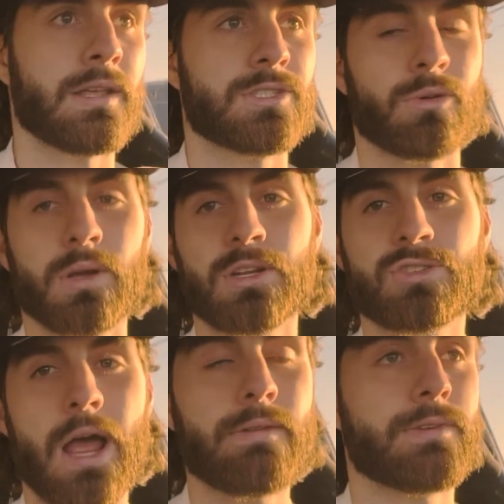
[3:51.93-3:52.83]
it, so we're going to
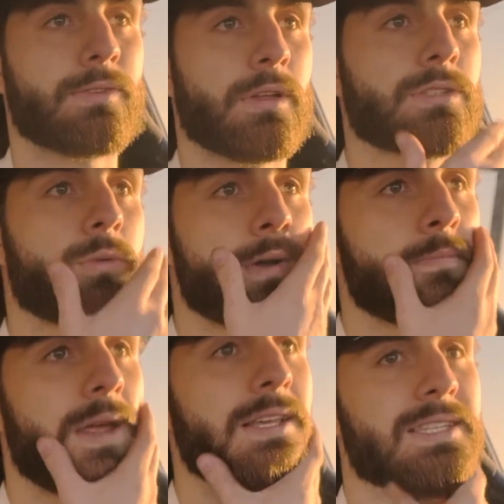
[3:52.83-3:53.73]
drive it for like 20
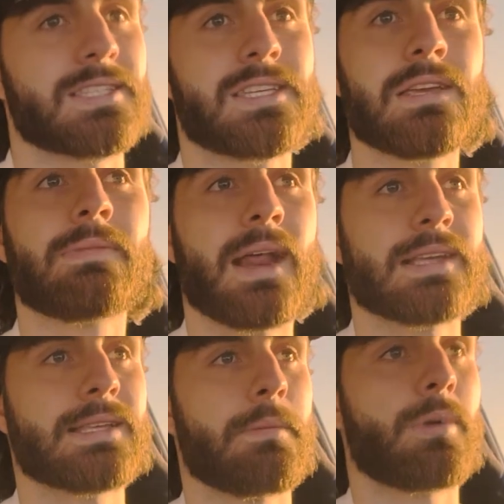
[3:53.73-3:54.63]
minutes and see if it
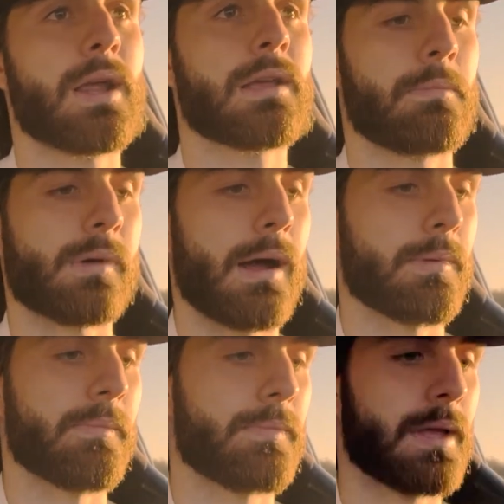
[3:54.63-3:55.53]
has that breakup
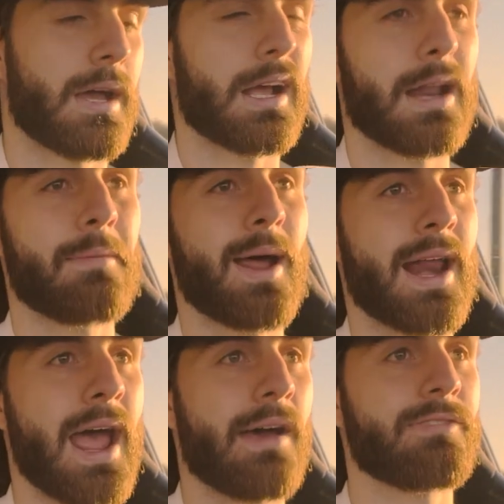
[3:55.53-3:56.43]
problem. I got about
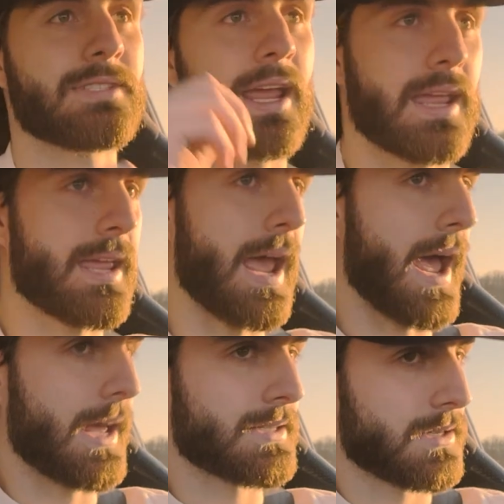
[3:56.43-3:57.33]
a half a tank of
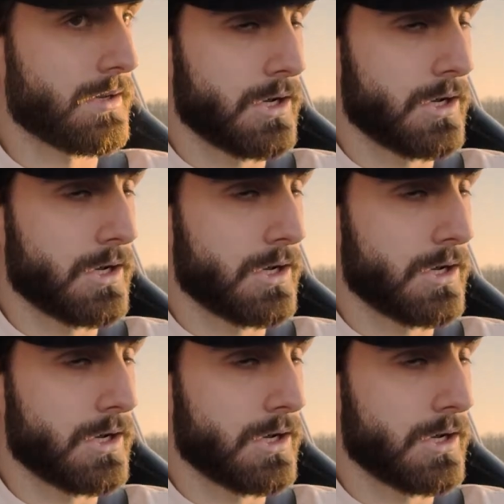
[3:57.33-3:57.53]
gas.